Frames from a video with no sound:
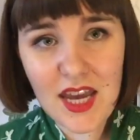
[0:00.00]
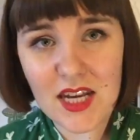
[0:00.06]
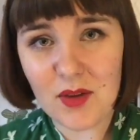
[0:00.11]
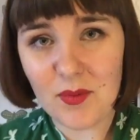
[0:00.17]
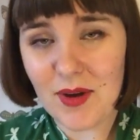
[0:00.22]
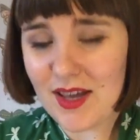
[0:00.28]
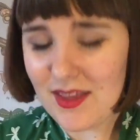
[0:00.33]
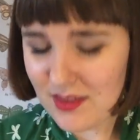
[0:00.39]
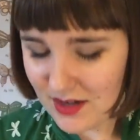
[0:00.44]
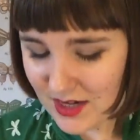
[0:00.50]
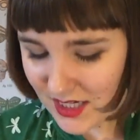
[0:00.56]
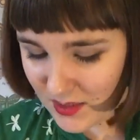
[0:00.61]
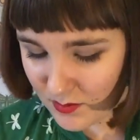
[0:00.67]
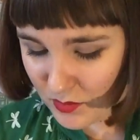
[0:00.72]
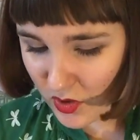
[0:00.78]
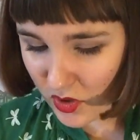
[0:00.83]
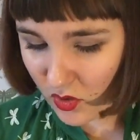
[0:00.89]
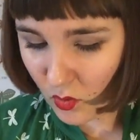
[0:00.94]
Anyway, the
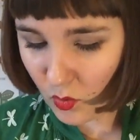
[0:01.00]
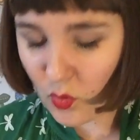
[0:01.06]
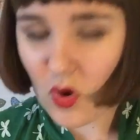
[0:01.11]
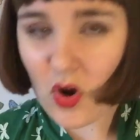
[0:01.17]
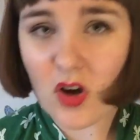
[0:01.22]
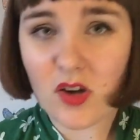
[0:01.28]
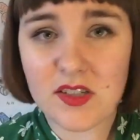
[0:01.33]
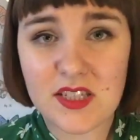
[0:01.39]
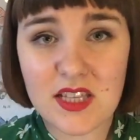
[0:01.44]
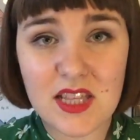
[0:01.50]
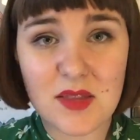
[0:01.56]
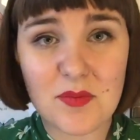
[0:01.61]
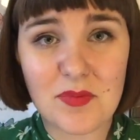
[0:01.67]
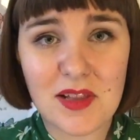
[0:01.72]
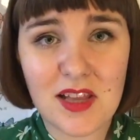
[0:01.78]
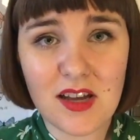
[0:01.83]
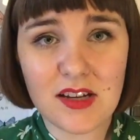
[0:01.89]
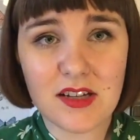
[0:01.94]
next book was The
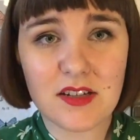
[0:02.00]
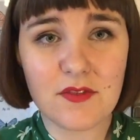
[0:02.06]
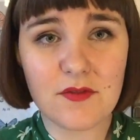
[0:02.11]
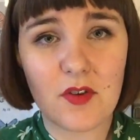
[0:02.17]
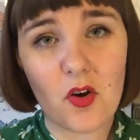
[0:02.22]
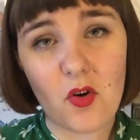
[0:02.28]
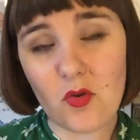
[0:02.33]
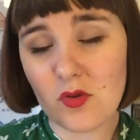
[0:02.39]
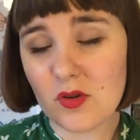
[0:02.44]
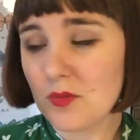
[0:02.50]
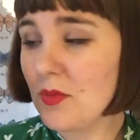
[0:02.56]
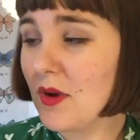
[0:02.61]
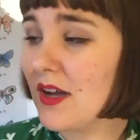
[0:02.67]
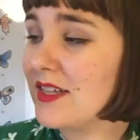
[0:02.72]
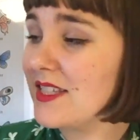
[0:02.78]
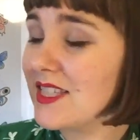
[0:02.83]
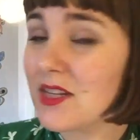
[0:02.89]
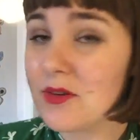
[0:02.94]
Blindfold
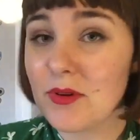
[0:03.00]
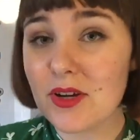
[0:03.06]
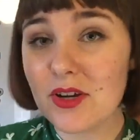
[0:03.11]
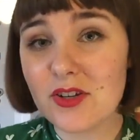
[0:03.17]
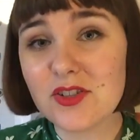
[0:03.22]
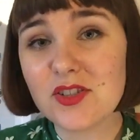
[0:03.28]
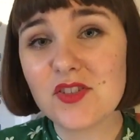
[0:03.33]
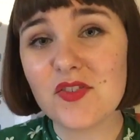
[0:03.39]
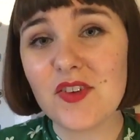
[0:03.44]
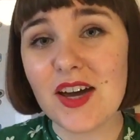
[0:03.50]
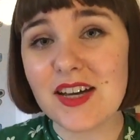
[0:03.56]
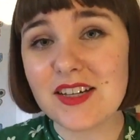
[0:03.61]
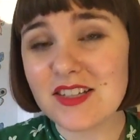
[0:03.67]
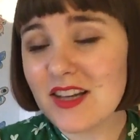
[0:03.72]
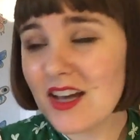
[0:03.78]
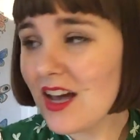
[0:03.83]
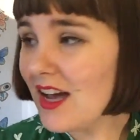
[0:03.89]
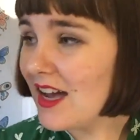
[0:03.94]
by Siri
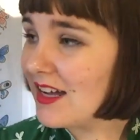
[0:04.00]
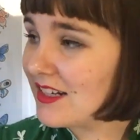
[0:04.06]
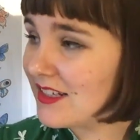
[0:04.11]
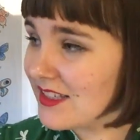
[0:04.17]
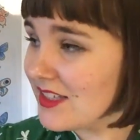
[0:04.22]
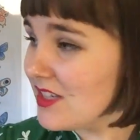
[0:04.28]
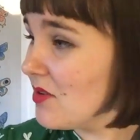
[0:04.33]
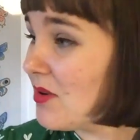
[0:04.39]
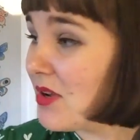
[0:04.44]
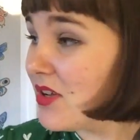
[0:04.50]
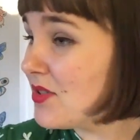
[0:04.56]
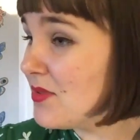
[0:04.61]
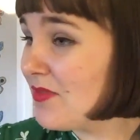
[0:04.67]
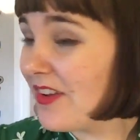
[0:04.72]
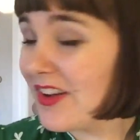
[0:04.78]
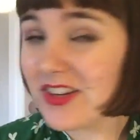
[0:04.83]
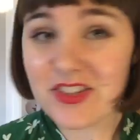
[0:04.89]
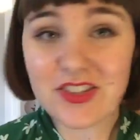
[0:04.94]
Hustvedt, and Siri
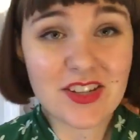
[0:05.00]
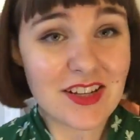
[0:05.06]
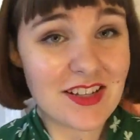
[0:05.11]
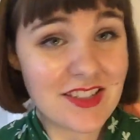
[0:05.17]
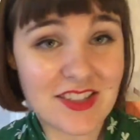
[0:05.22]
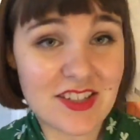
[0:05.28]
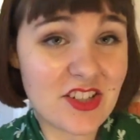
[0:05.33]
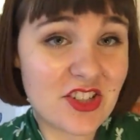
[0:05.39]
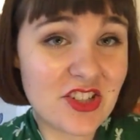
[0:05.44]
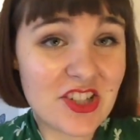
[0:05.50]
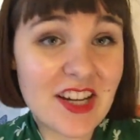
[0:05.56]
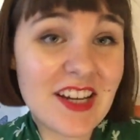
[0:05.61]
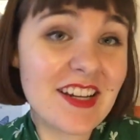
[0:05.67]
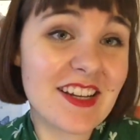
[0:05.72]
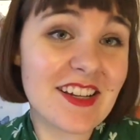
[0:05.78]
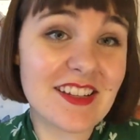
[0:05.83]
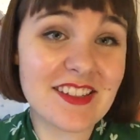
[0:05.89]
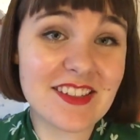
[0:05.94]
Hustvedt is such a
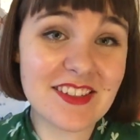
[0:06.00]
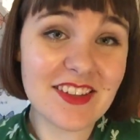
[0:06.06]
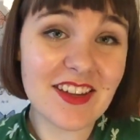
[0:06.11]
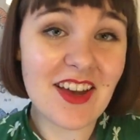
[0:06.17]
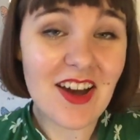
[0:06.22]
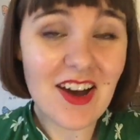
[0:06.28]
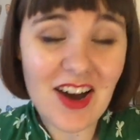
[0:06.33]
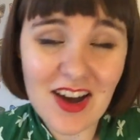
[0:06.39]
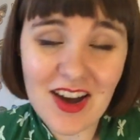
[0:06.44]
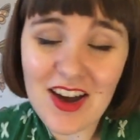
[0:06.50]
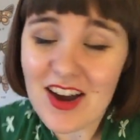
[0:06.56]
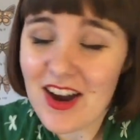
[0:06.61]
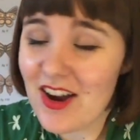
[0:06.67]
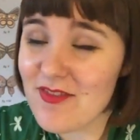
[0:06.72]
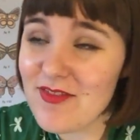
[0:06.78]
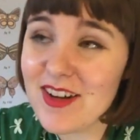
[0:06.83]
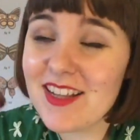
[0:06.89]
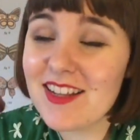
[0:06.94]
genius.
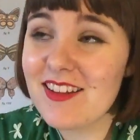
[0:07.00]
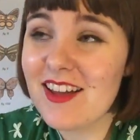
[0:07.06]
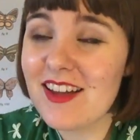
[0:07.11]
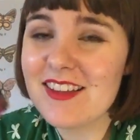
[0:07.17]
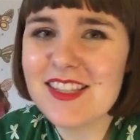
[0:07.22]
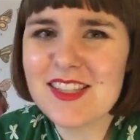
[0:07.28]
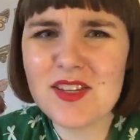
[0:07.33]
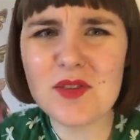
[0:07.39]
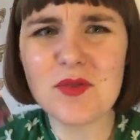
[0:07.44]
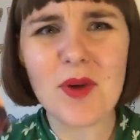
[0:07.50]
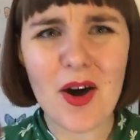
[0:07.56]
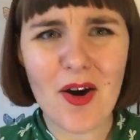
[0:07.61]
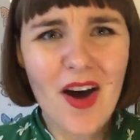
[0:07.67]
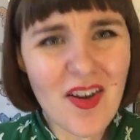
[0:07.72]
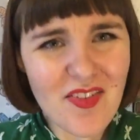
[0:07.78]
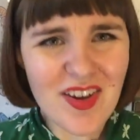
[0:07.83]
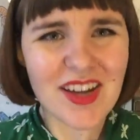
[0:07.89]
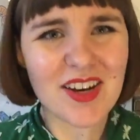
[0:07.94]
I really like this as well.
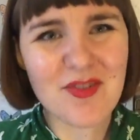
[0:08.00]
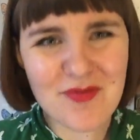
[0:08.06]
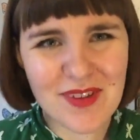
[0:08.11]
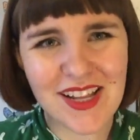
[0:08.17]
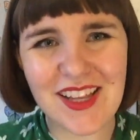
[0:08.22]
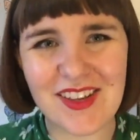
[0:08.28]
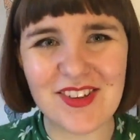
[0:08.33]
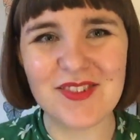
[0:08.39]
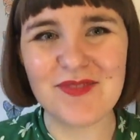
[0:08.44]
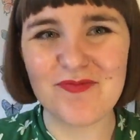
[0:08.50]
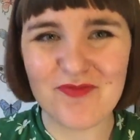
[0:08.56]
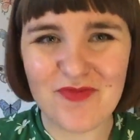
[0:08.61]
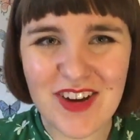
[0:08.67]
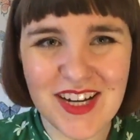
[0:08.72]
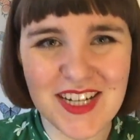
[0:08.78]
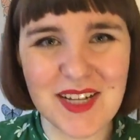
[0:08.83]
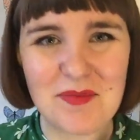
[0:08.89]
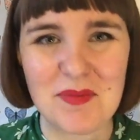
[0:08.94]
I've had a really good
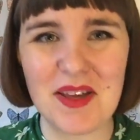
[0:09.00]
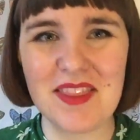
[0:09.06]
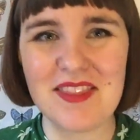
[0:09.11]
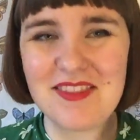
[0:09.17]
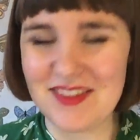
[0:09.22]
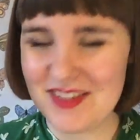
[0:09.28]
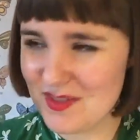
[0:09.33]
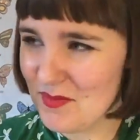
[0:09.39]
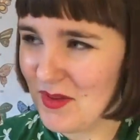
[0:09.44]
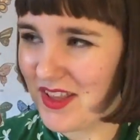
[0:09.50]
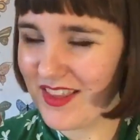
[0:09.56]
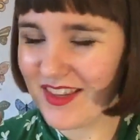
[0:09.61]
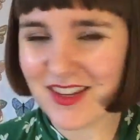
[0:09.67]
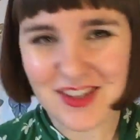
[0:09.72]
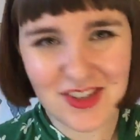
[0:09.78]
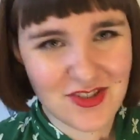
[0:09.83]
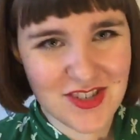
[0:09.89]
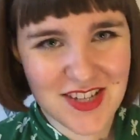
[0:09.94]
reading month this month,
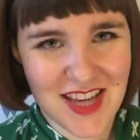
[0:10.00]
can you